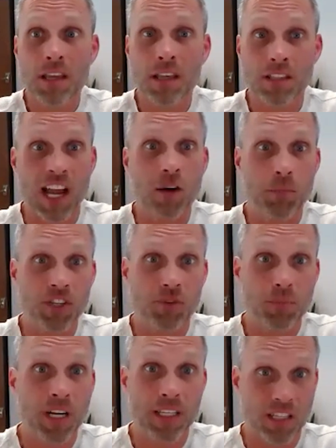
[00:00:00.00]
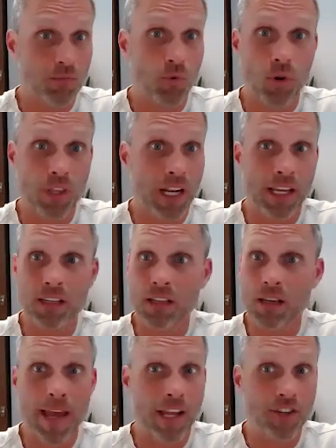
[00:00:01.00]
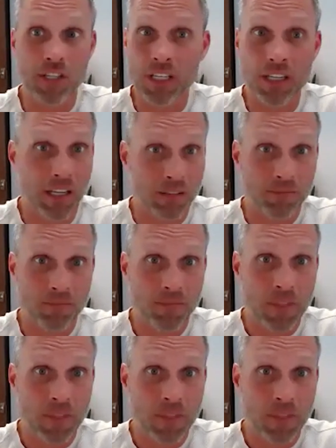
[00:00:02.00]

is how much money is more than I could imagine needing.